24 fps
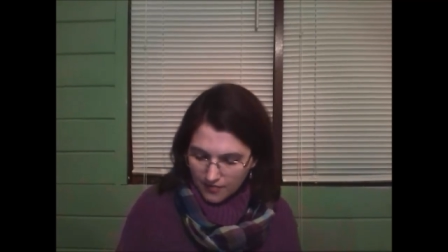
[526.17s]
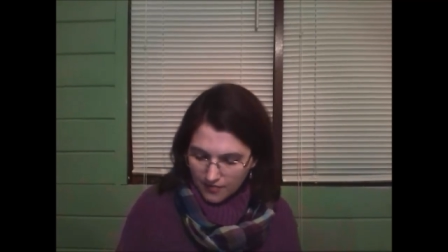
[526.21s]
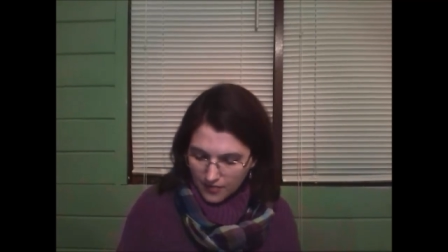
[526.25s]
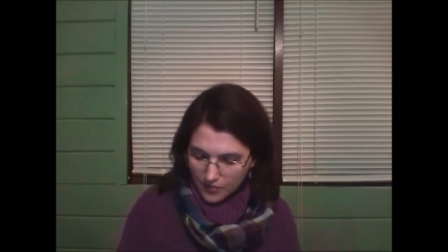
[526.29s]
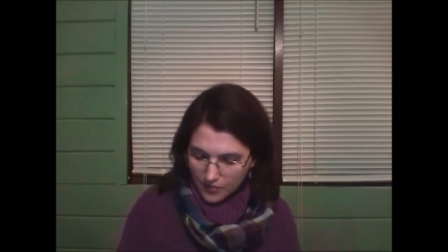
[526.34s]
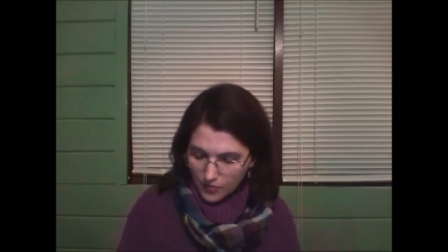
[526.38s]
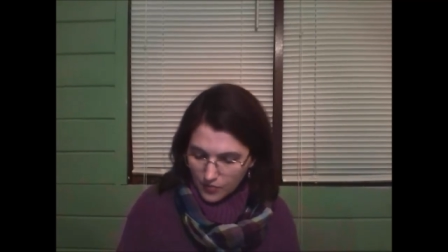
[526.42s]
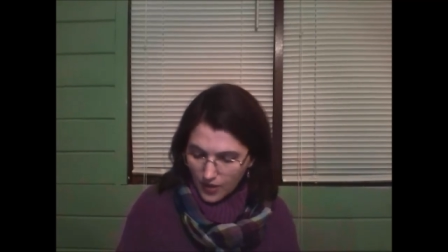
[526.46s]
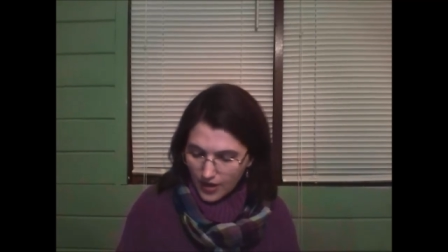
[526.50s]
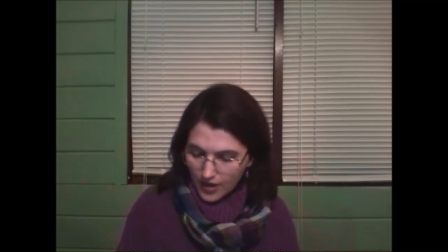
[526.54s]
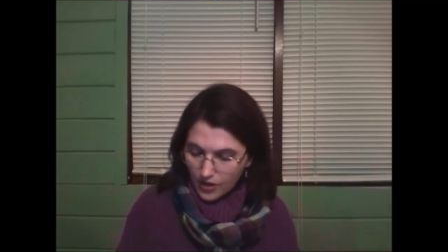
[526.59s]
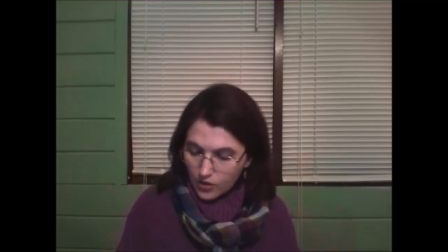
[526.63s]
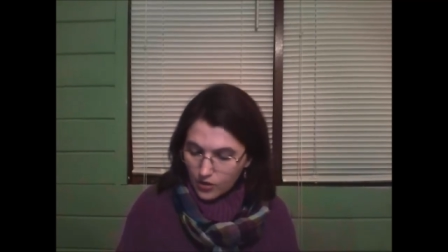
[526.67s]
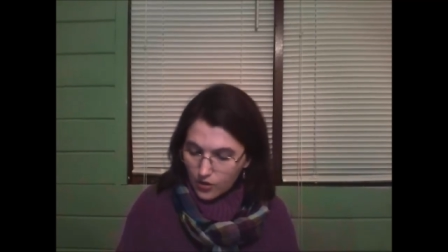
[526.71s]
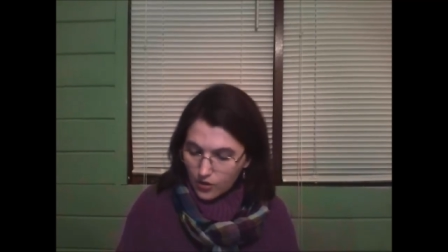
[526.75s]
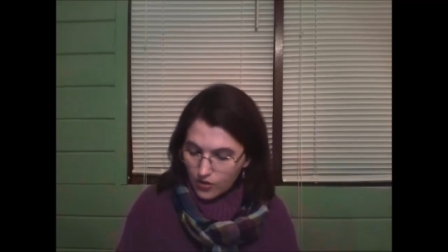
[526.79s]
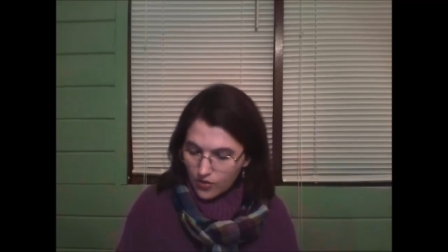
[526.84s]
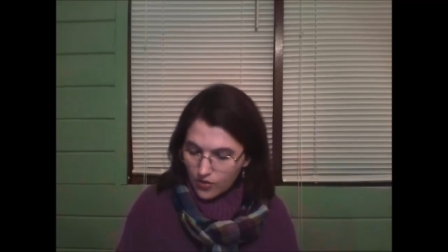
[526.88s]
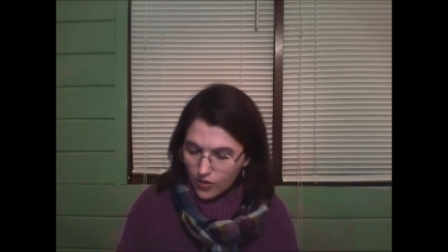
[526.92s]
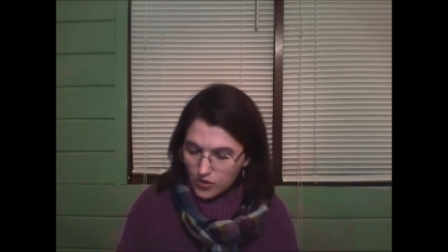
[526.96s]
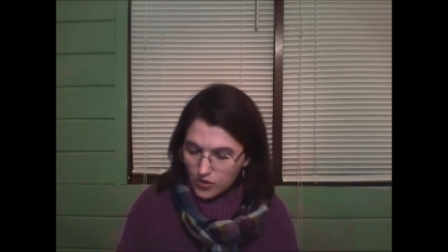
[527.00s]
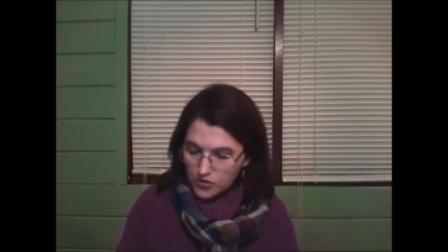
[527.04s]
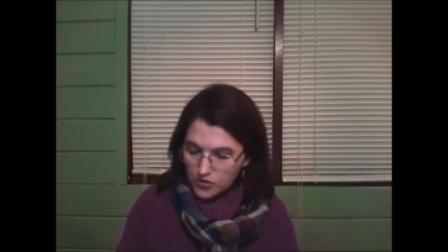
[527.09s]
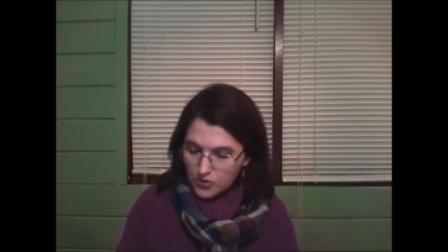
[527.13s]
That's why I included
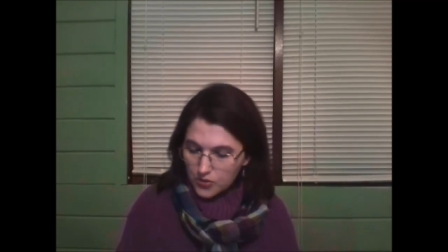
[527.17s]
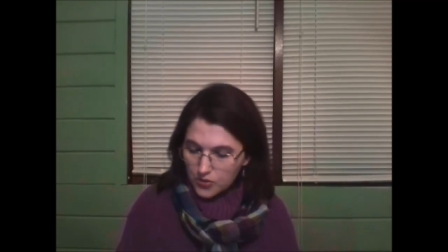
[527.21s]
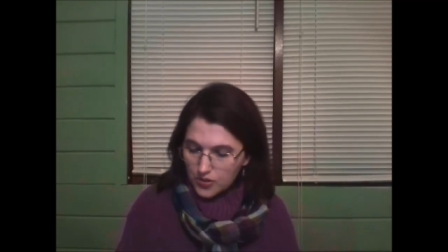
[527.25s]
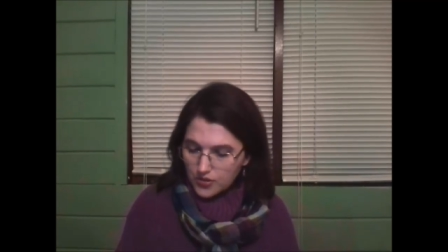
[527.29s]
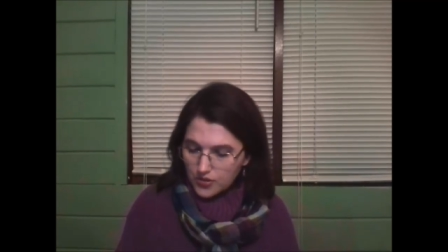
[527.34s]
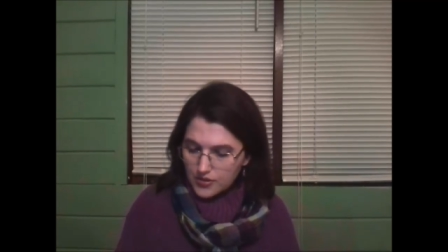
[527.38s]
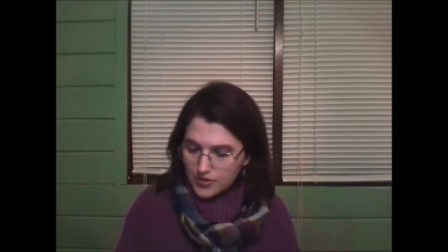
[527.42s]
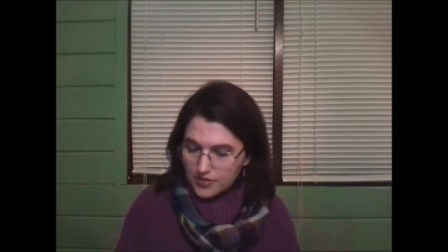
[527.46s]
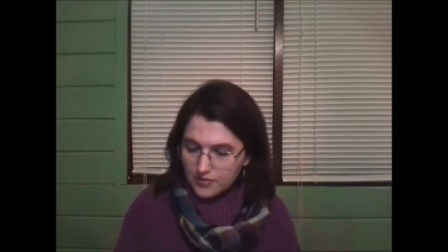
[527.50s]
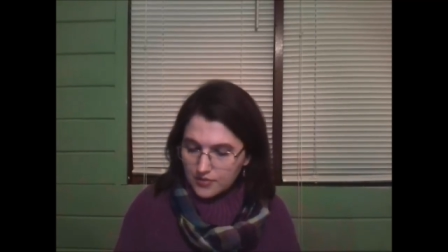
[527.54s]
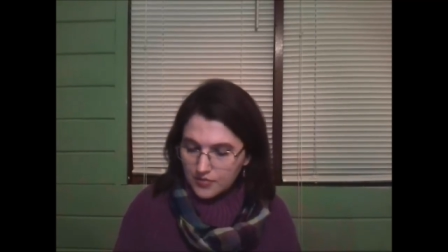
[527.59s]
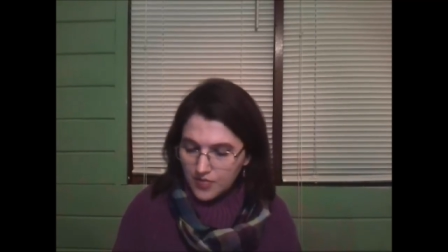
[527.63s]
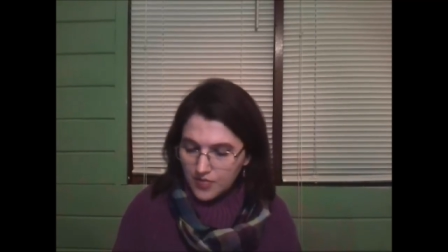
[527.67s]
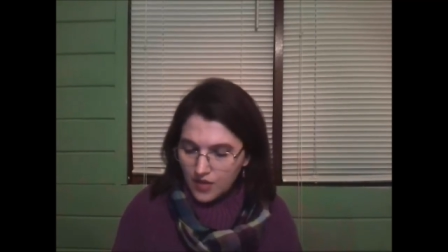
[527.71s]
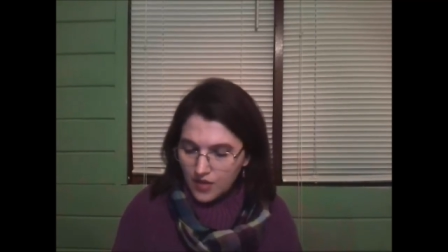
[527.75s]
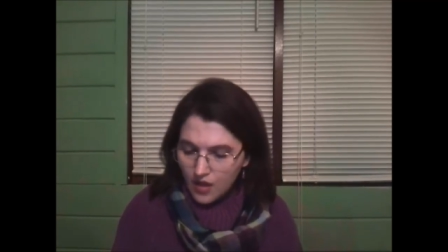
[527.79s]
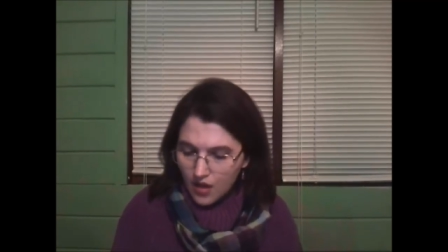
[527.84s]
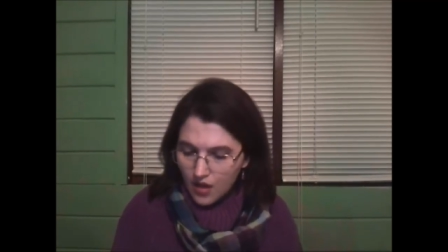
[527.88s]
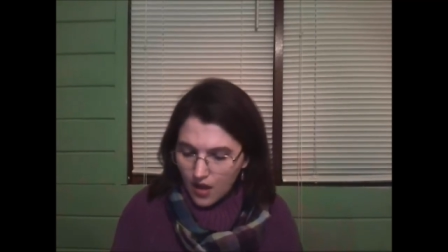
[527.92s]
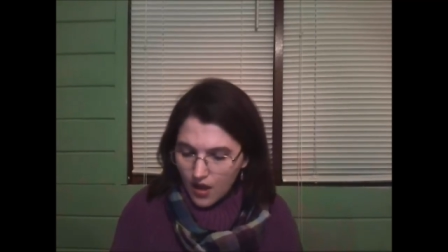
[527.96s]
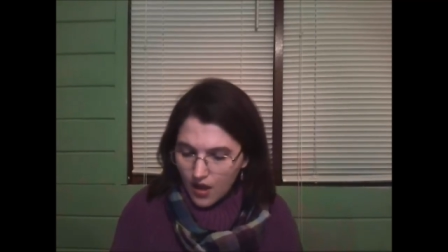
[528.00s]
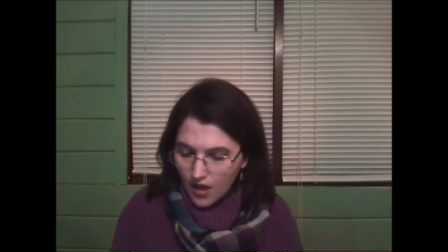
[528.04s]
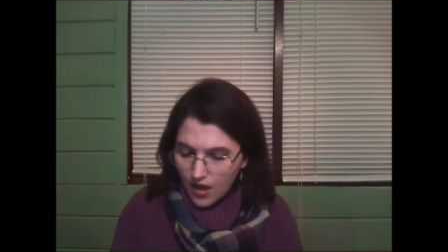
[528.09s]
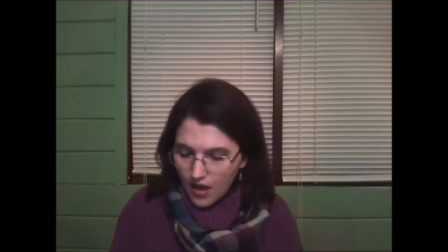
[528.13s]
those words.
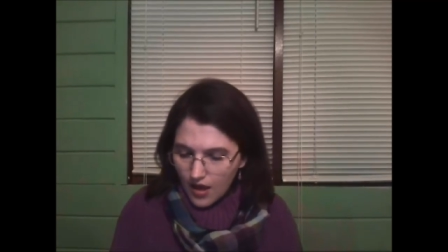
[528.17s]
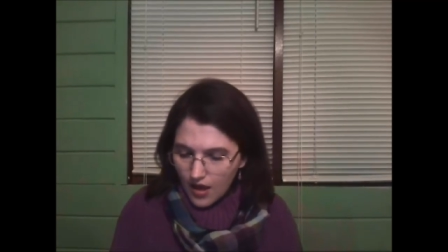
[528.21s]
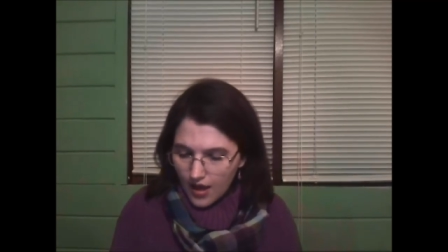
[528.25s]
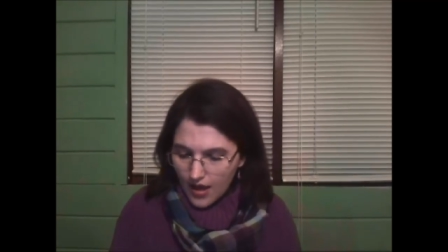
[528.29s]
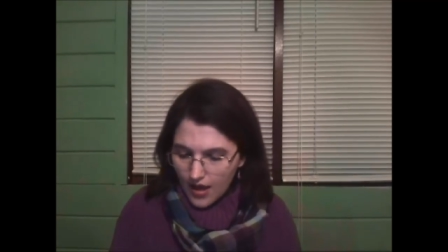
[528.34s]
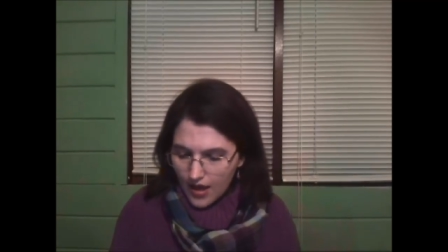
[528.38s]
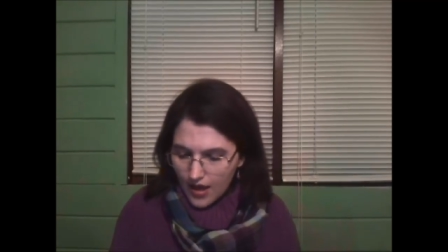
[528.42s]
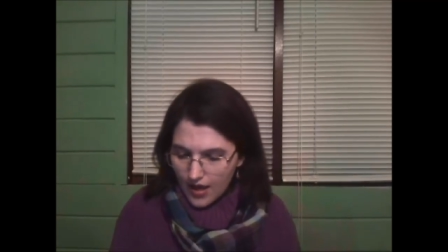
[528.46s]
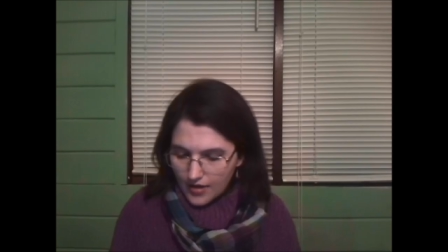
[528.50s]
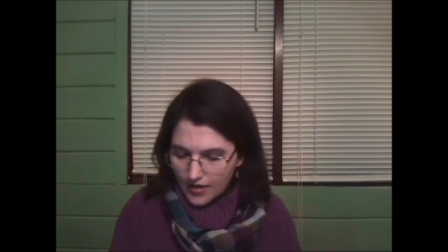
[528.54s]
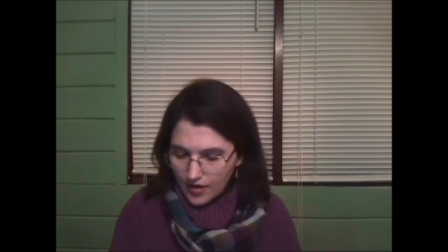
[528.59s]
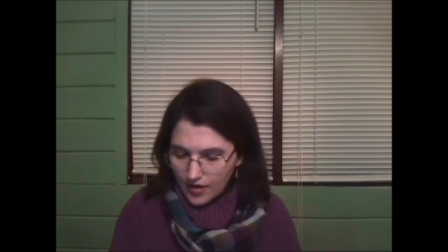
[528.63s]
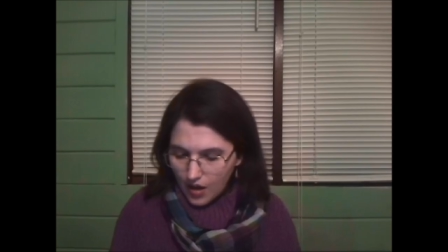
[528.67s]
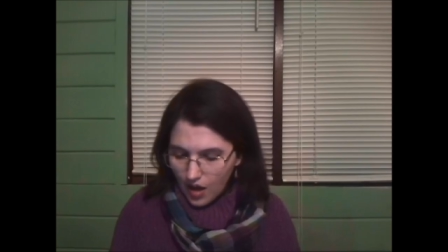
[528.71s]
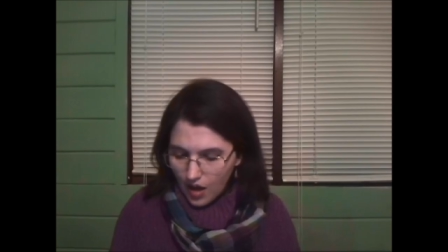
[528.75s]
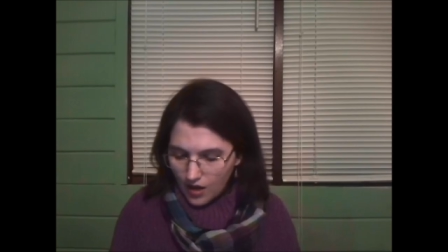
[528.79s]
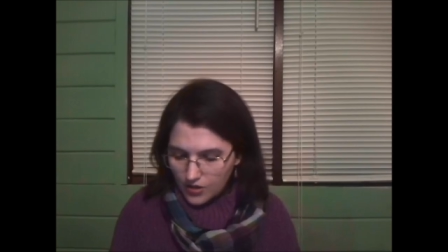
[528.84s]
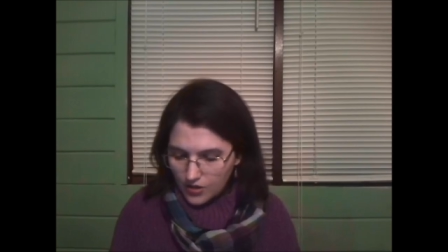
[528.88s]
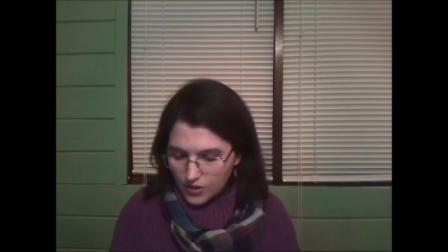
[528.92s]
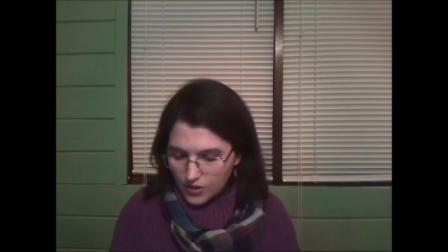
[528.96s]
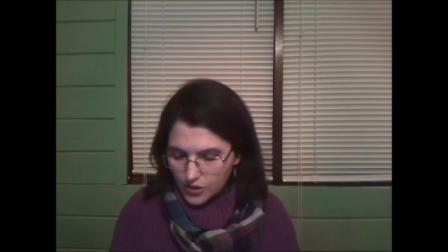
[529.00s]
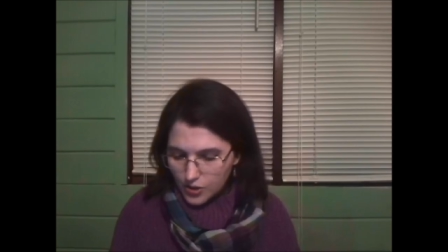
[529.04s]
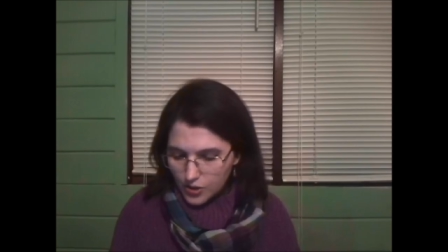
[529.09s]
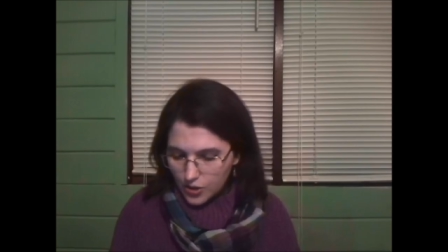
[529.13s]
And
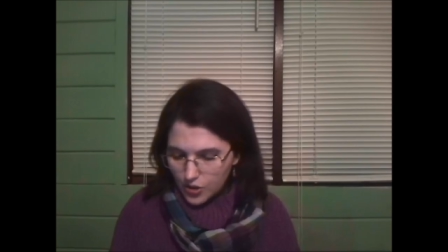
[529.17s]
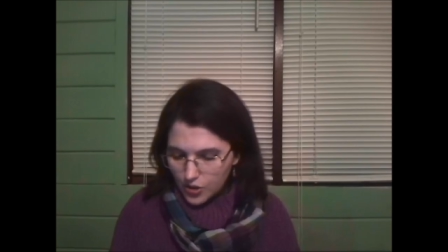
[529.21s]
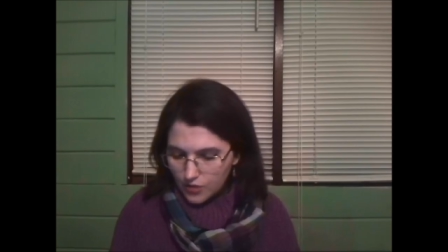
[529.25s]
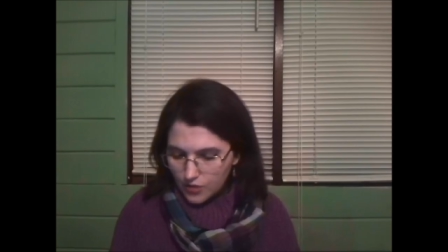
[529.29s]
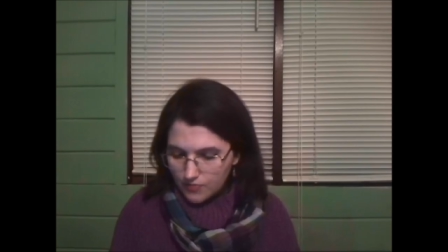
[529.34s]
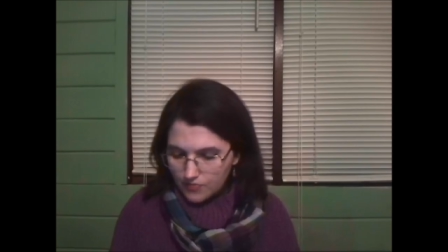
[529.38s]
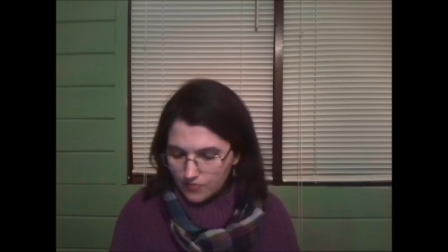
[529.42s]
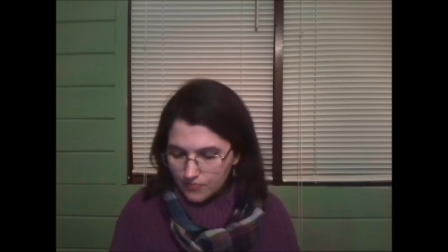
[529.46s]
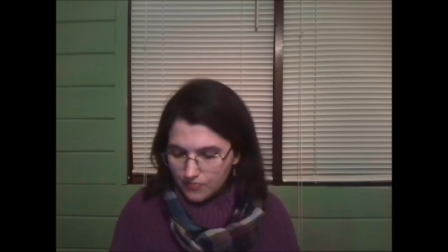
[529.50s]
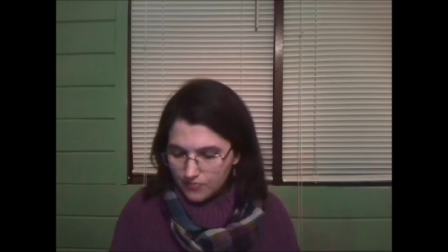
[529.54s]
hunter.